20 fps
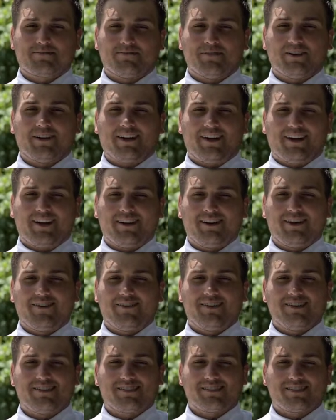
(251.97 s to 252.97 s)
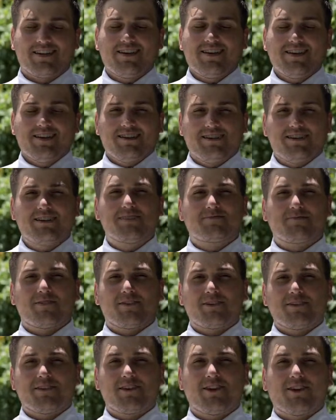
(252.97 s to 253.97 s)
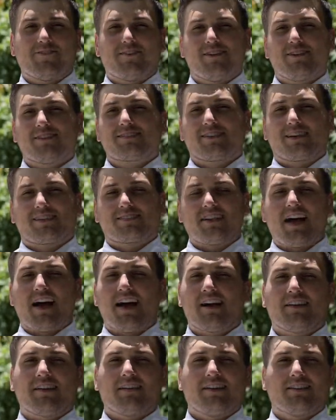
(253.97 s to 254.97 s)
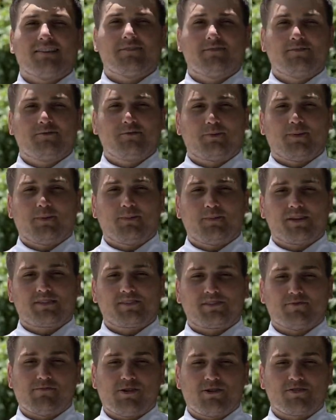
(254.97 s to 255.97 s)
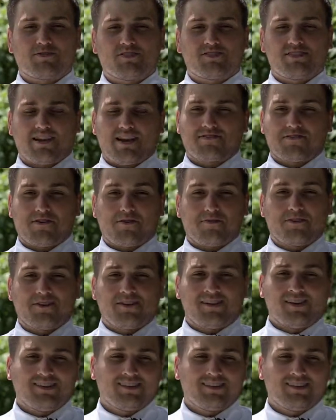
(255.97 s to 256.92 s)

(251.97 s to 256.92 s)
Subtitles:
But I know he's pretty nervous, excited, mixed emotions. As are we.